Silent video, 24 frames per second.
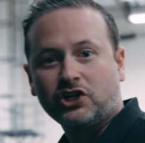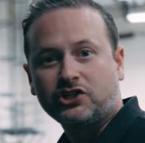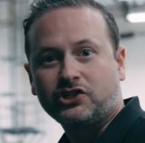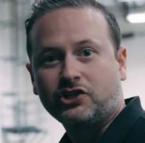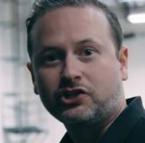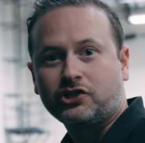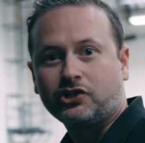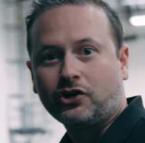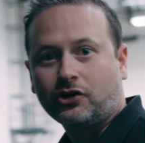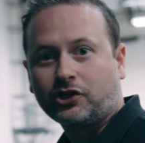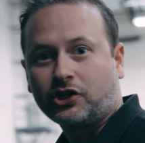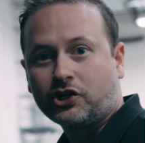just
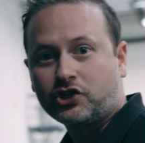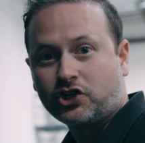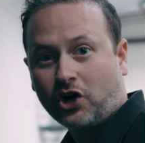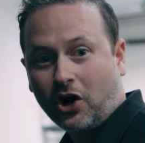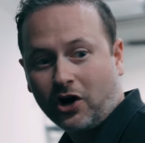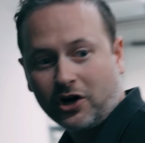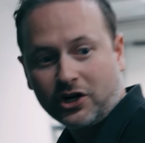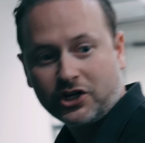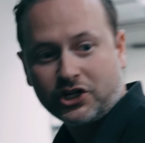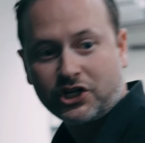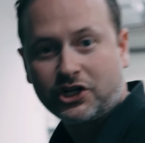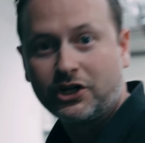to start the
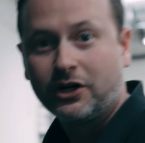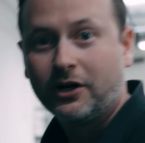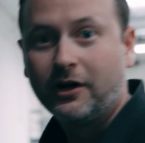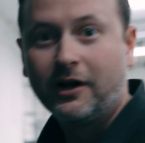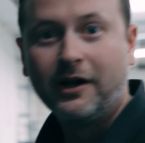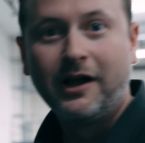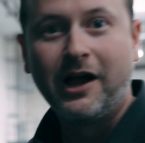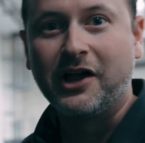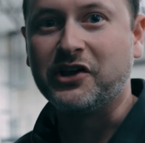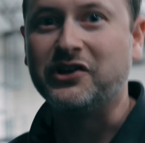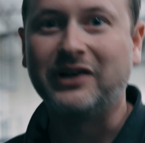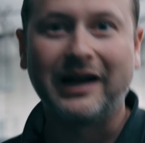charge.
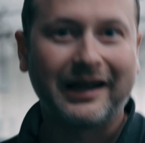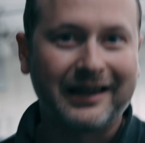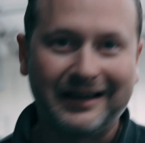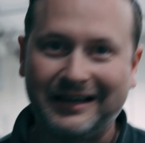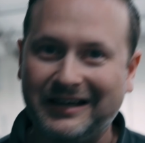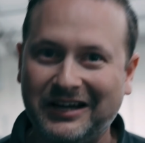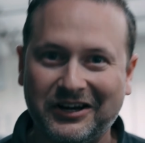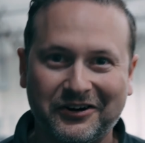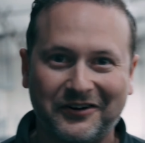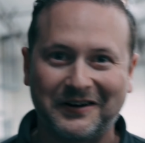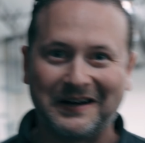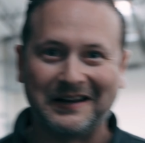You're not gonna
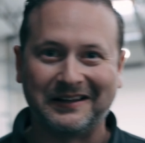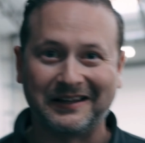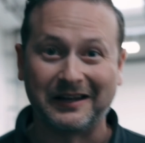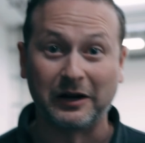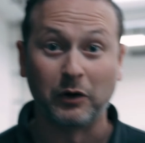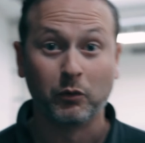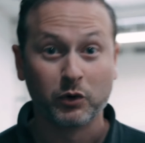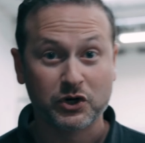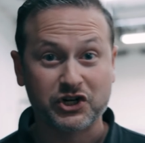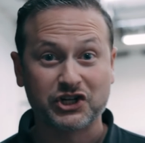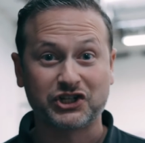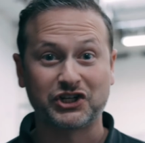hear
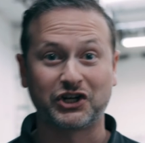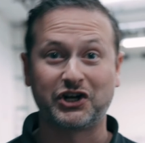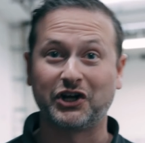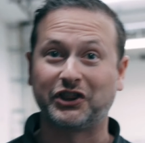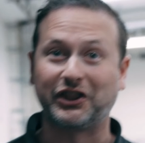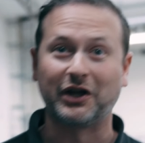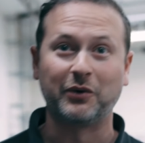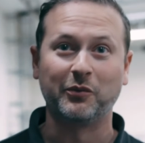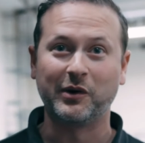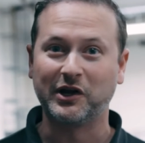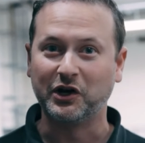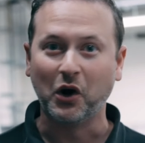anything, which is a good
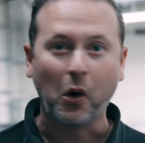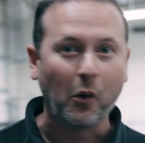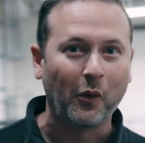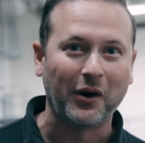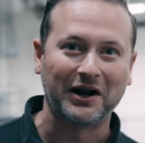thing. We don't